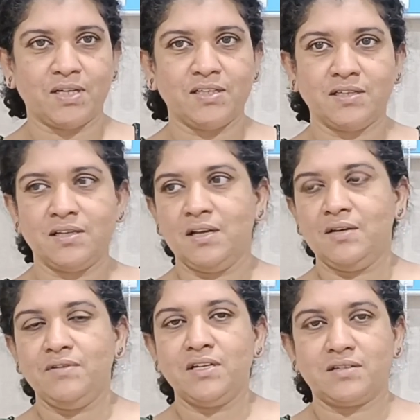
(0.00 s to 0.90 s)
but then
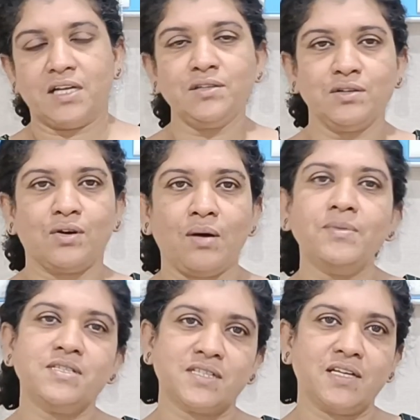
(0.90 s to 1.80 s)
we are trying to
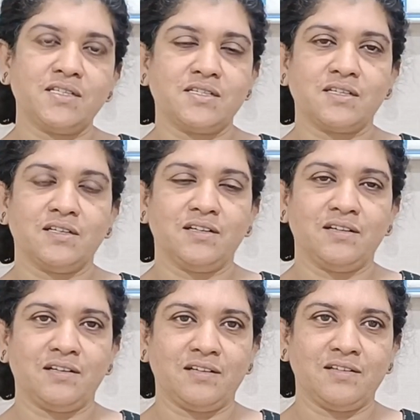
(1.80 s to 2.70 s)
compensate
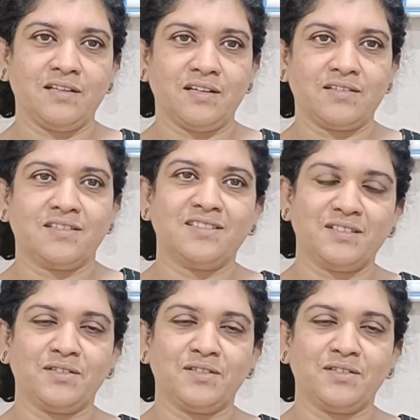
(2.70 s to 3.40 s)
that